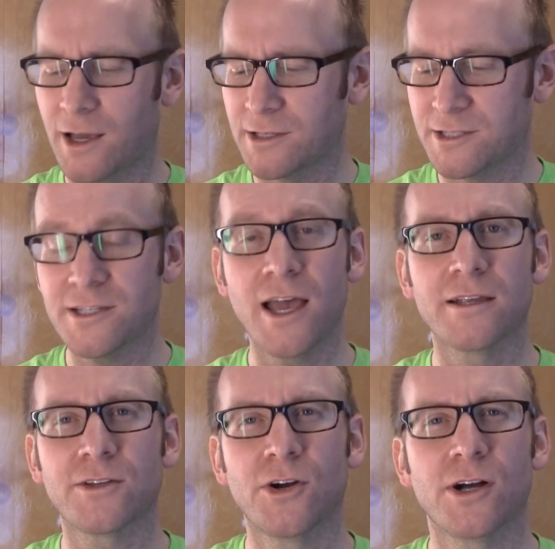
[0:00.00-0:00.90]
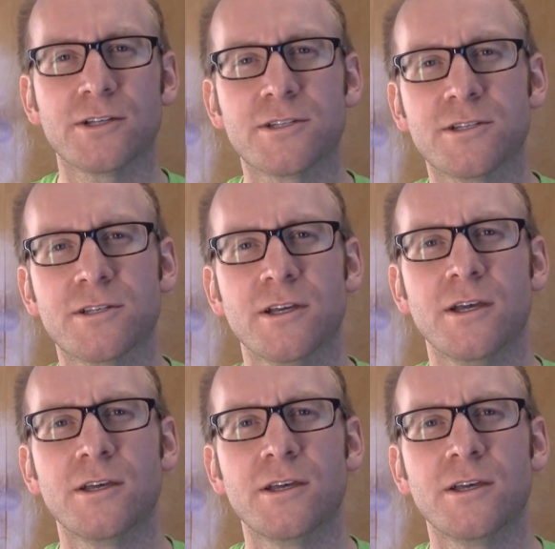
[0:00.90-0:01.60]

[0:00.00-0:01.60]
set costs